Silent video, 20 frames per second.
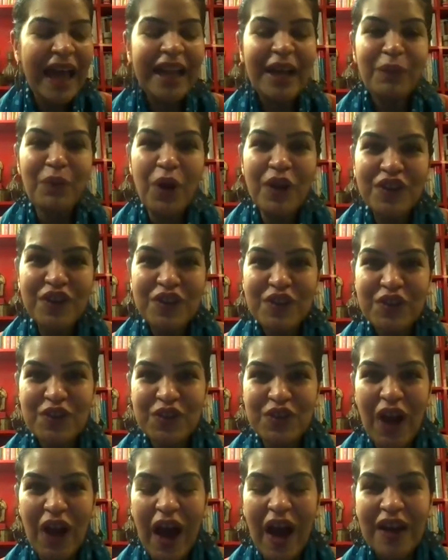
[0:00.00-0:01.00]
And I wanted to
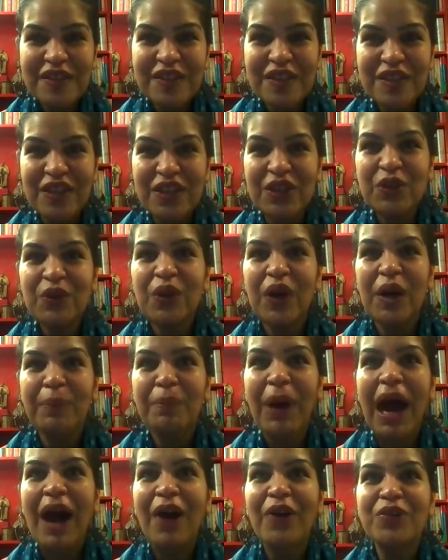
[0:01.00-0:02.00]
ask you
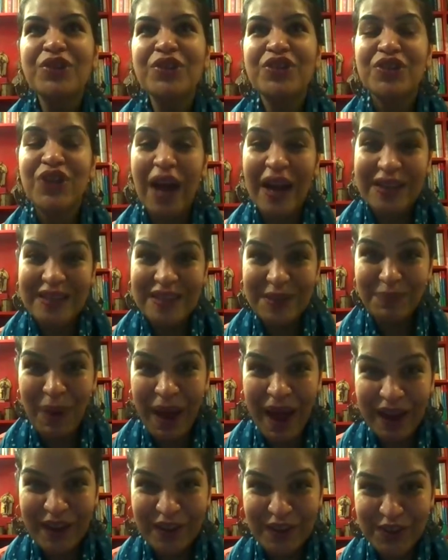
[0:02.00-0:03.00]
about writing
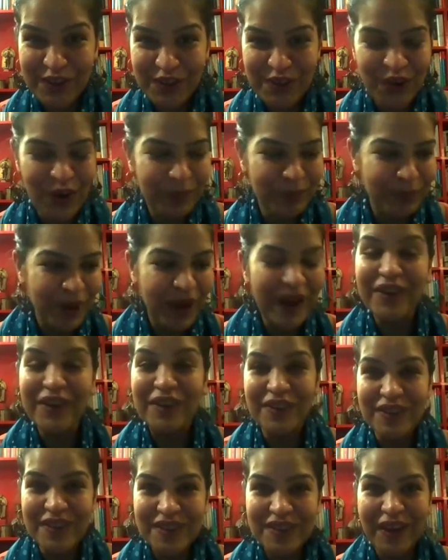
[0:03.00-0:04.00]
back to your
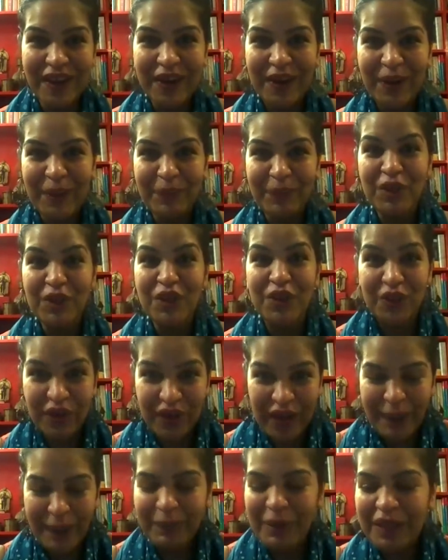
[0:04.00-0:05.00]
parents,
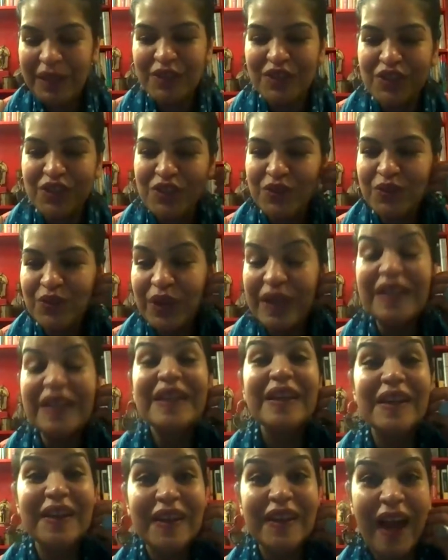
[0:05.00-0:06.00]
coming to
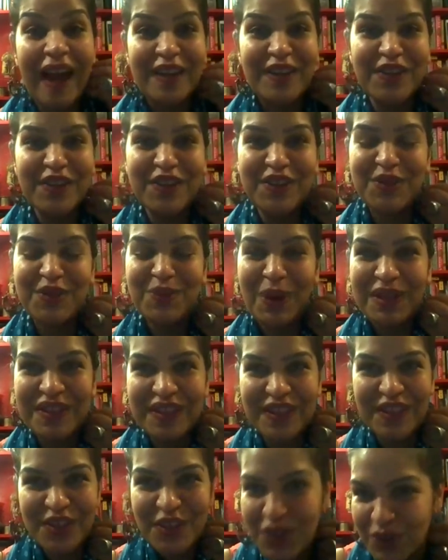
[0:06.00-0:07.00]
India at
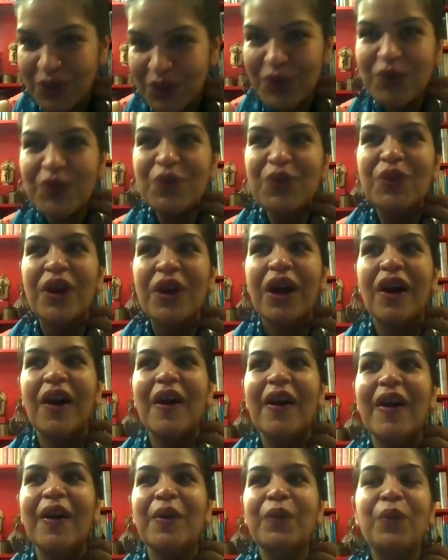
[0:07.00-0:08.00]
22.
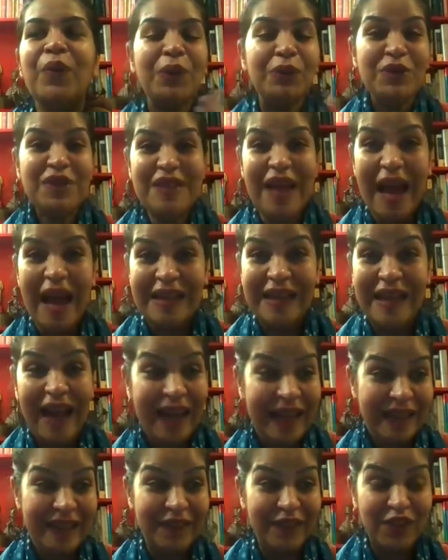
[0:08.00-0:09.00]
What was that
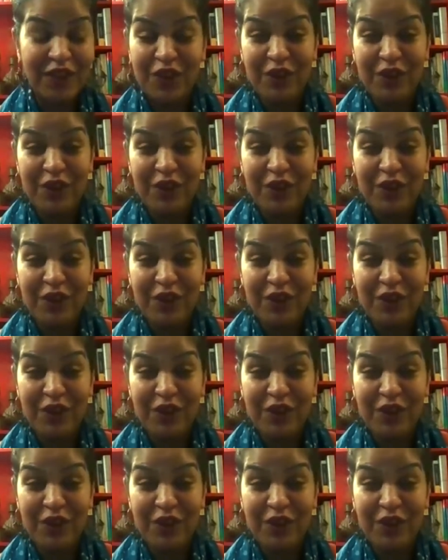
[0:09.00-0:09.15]
like?